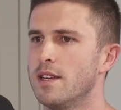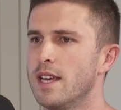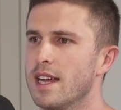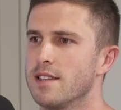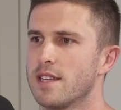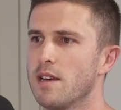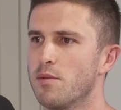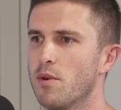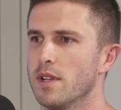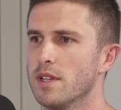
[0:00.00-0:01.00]
yeah, at the same
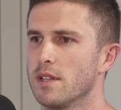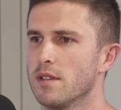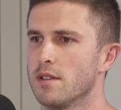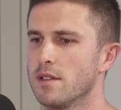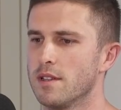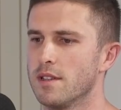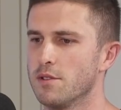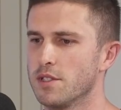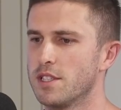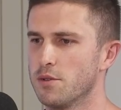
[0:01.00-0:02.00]
point,
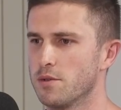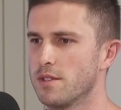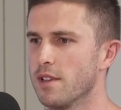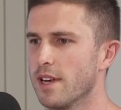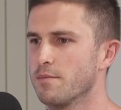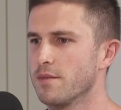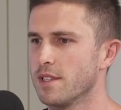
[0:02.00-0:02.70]
it was still like,